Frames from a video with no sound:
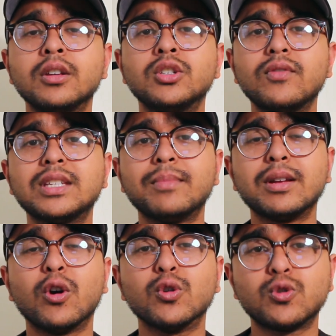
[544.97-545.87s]
So if
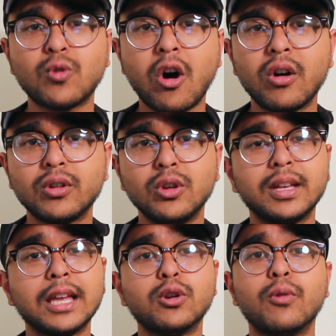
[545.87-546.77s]
something goes wrong, you'll
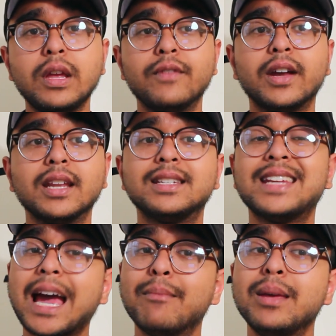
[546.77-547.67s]
get your refund in a
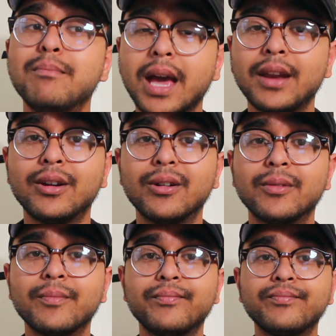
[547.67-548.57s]
timely manner.